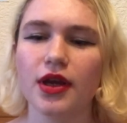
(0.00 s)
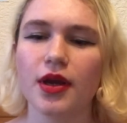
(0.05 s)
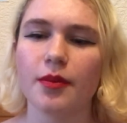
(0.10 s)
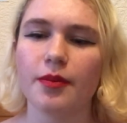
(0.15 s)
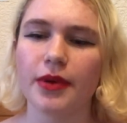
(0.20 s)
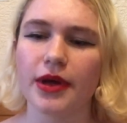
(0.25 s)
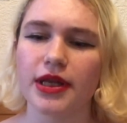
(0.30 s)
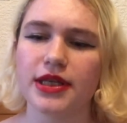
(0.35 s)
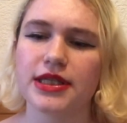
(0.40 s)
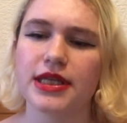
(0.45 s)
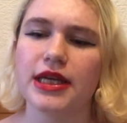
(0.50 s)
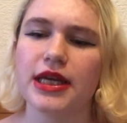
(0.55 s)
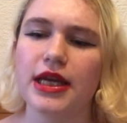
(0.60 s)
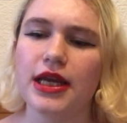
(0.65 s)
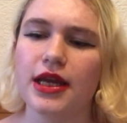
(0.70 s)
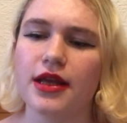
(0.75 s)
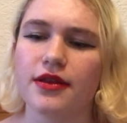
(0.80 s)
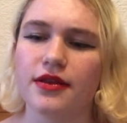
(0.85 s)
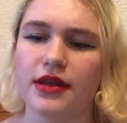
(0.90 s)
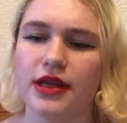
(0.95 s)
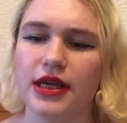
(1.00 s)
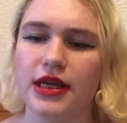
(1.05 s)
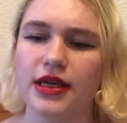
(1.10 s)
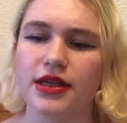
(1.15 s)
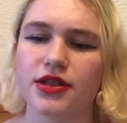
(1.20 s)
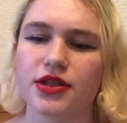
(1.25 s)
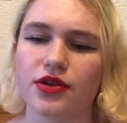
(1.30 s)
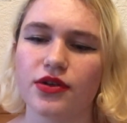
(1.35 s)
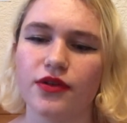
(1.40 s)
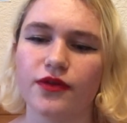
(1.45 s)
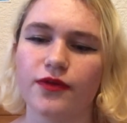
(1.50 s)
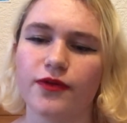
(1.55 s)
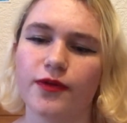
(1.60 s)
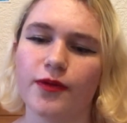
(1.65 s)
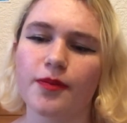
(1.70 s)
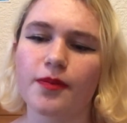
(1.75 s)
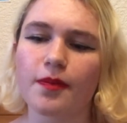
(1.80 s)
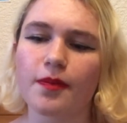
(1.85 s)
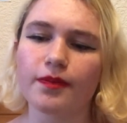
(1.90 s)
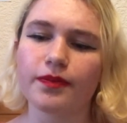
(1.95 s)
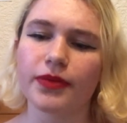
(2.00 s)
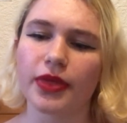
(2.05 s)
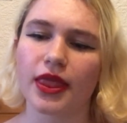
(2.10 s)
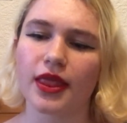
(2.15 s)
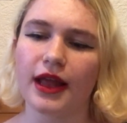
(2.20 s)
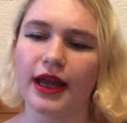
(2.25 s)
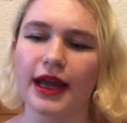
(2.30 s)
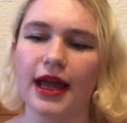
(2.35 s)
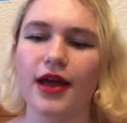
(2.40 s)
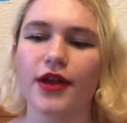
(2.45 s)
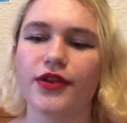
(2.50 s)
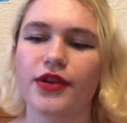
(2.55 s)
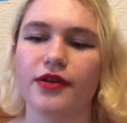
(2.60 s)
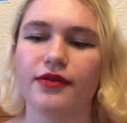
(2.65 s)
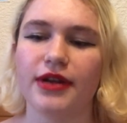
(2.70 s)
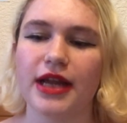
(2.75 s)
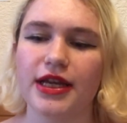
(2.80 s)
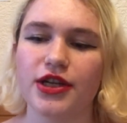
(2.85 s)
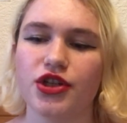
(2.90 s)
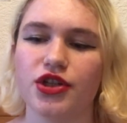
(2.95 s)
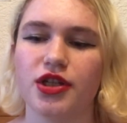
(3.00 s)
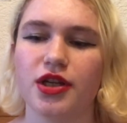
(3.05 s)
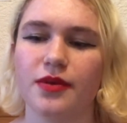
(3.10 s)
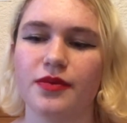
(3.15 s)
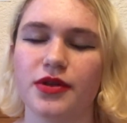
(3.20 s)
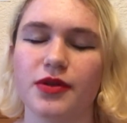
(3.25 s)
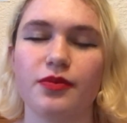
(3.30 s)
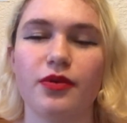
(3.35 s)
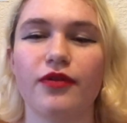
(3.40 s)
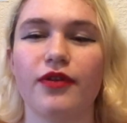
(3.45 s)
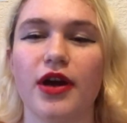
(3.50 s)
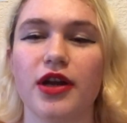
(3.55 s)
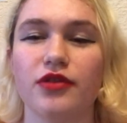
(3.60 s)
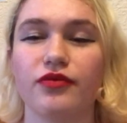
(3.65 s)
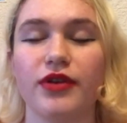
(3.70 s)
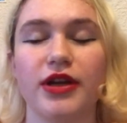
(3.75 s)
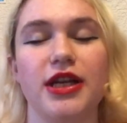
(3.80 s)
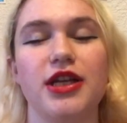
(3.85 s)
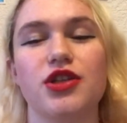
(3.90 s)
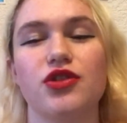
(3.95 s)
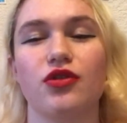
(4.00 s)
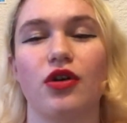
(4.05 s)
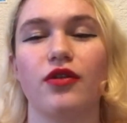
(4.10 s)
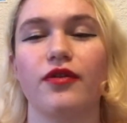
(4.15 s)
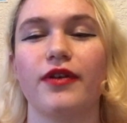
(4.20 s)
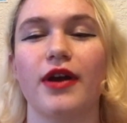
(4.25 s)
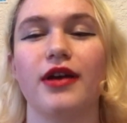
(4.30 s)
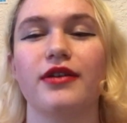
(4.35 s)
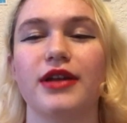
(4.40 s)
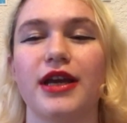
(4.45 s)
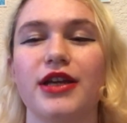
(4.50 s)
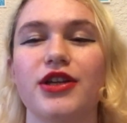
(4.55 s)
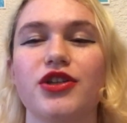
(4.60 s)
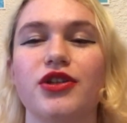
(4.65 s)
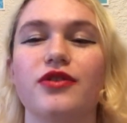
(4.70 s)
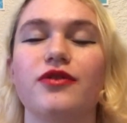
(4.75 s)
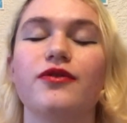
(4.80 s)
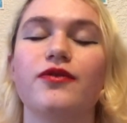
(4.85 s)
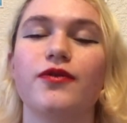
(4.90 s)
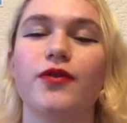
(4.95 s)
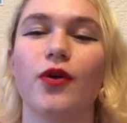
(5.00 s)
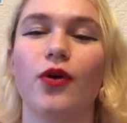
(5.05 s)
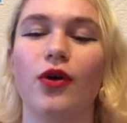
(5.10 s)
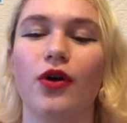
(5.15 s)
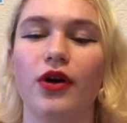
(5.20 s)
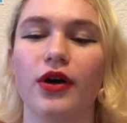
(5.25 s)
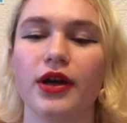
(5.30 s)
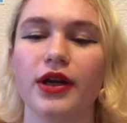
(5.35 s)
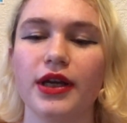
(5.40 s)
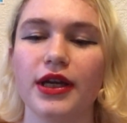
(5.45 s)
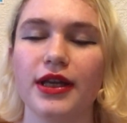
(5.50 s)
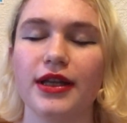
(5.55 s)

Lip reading: but the sort of like healthy relationships provide a really strong foundation for